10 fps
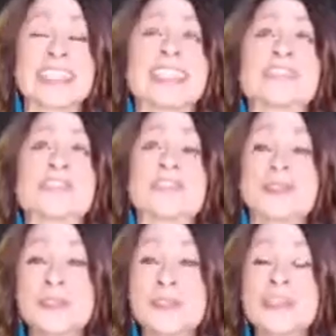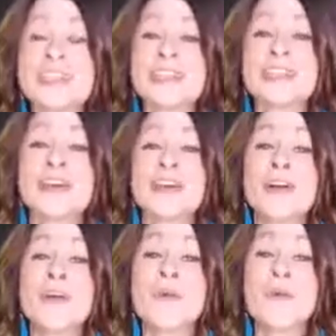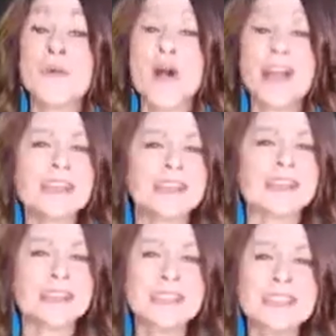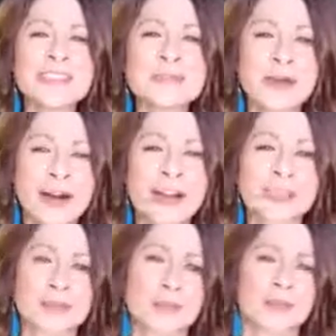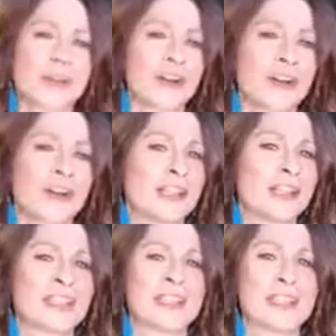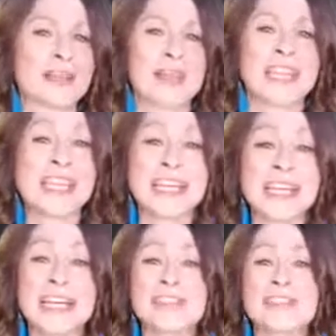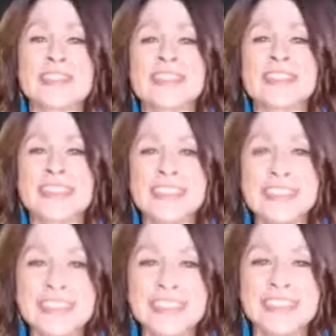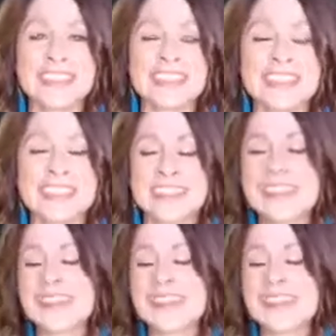Like, truly, what is possible for all of us that we haven't even